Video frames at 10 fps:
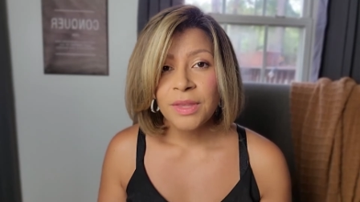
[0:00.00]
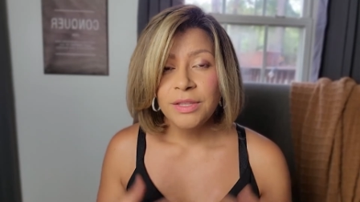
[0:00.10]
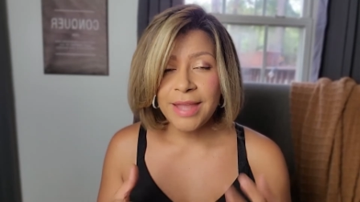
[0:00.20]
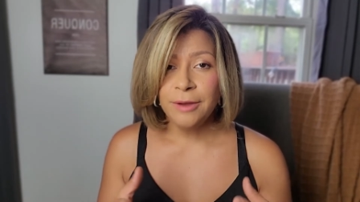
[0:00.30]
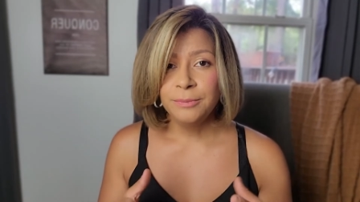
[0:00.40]

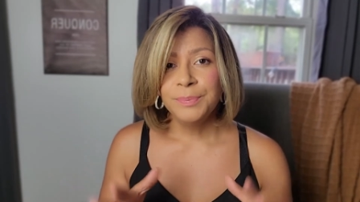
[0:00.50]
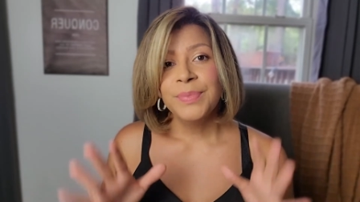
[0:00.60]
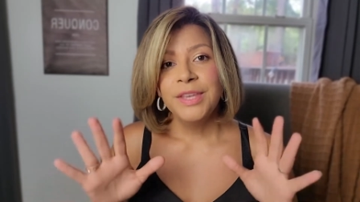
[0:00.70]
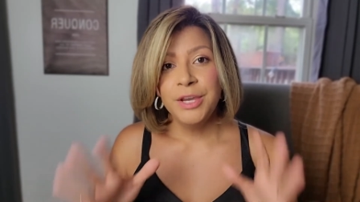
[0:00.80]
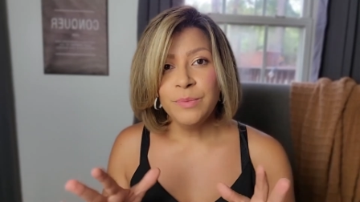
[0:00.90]
Now,
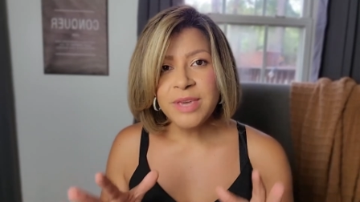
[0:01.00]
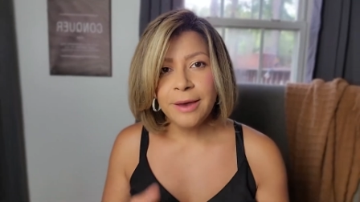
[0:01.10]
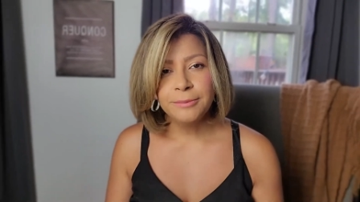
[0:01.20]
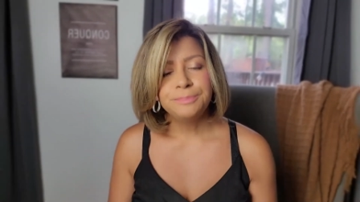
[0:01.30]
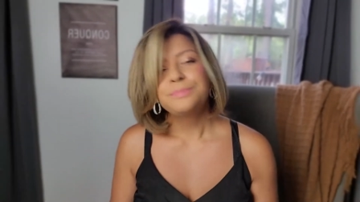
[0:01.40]
hear me
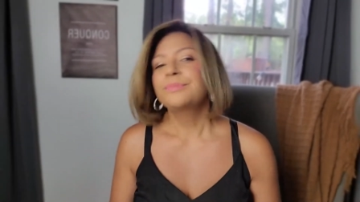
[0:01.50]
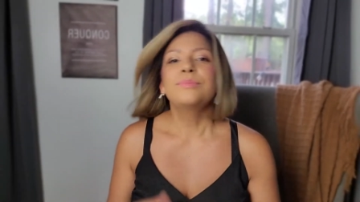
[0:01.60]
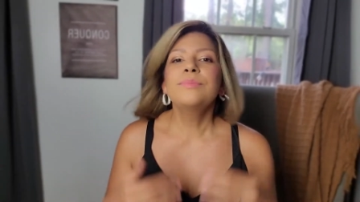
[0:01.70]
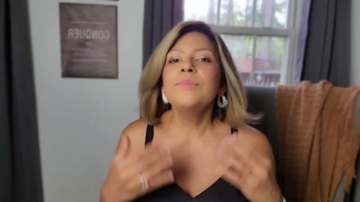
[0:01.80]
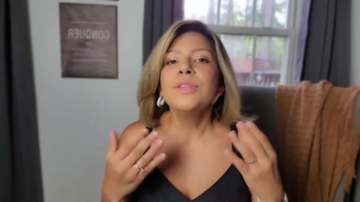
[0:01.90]
out.
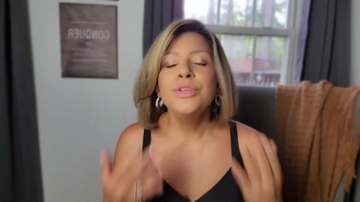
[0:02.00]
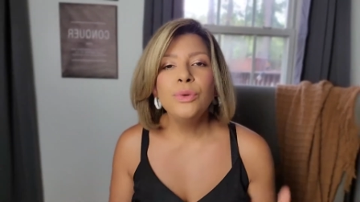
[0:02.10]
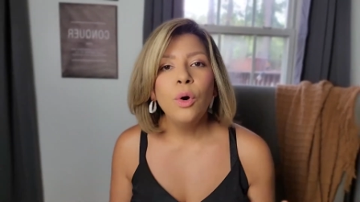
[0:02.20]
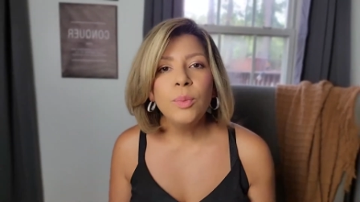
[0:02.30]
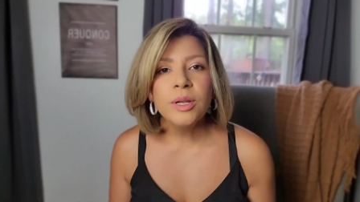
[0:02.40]
You
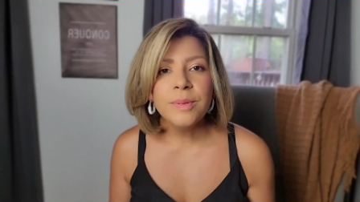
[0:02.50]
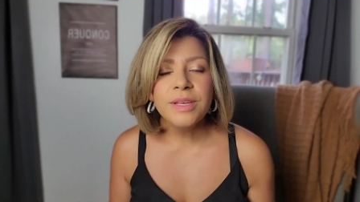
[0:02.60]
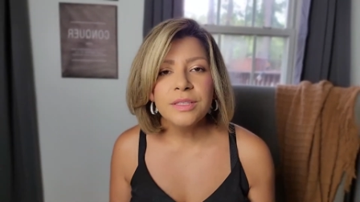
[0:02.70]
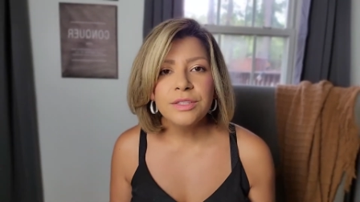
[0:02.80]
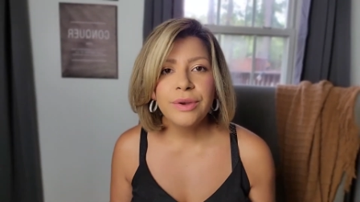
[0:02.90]
open up
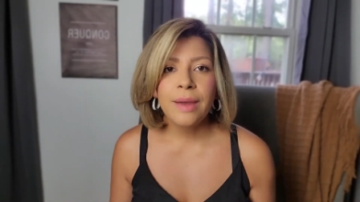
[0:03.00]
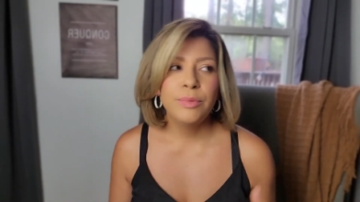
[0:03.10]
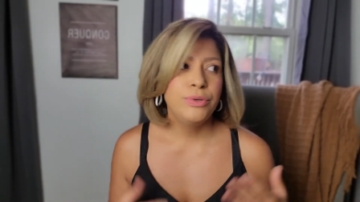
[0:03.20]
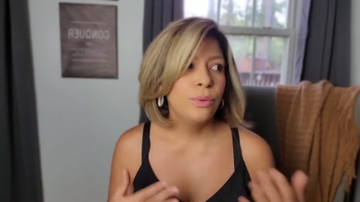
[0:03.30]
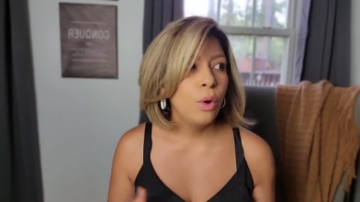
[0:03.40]
Instagram or
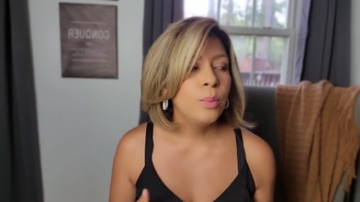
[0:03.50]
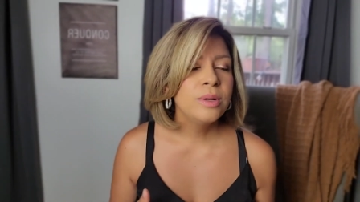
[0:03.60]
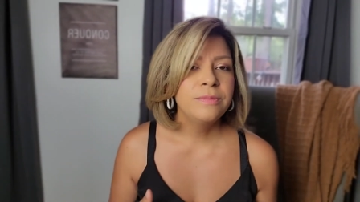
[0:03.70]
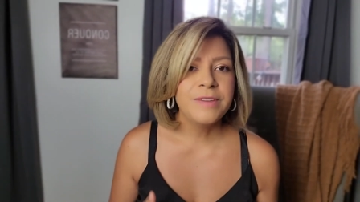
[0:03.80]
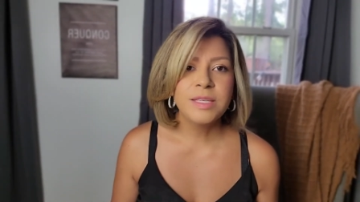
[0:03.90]
you open
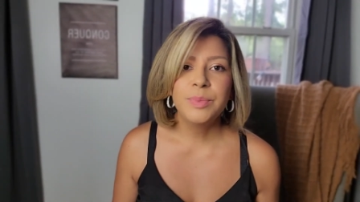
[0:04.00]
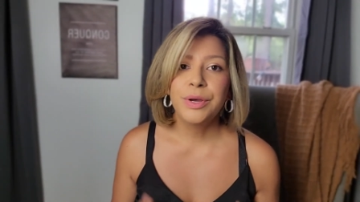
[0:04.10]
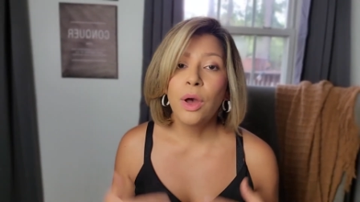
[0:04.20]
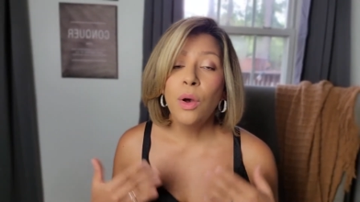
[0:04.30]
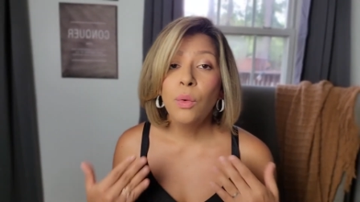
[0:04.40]
up
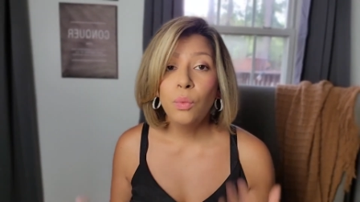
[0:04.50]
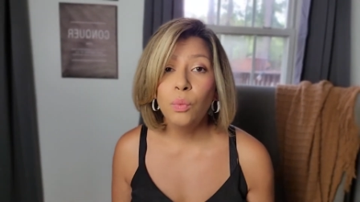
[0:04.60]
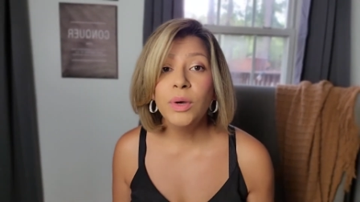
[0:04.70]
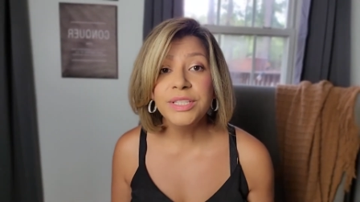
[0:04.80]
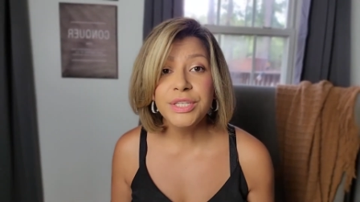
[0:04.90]
Facebook,
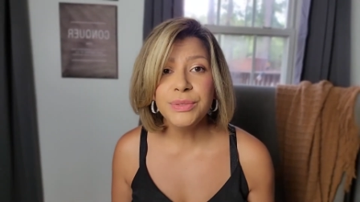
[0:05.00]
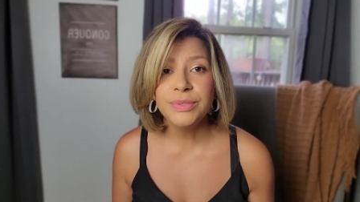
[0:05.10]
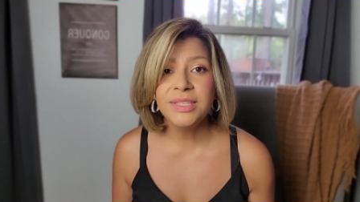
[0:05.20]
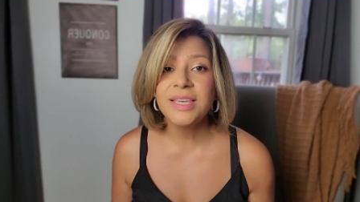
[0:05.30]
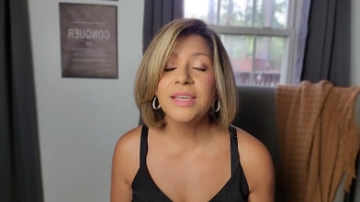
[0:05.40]
what do you
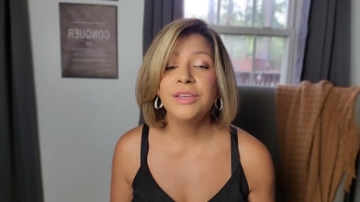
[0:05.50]
see?